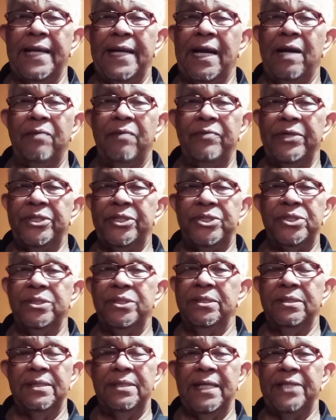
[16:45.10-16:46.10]

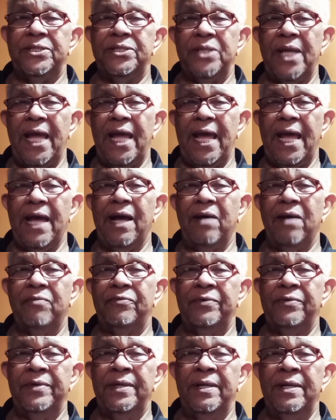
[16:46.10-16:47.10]
average that you
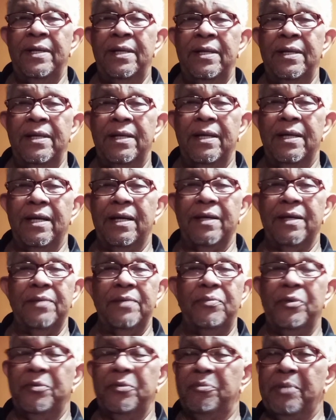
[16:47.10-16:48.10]
have
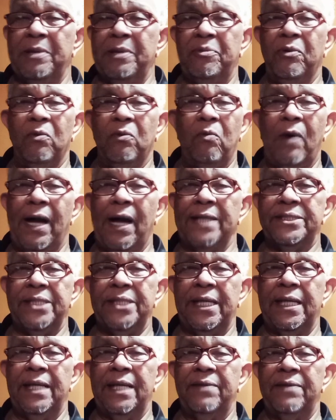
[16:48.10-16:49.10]
and put people
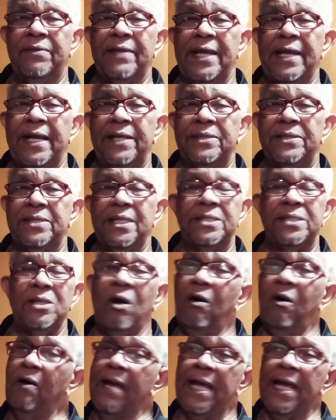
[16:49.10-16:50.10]
watching and things. It's
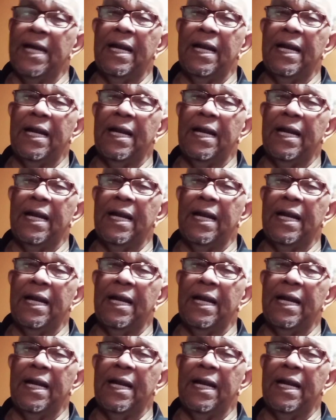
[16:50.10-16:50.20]
all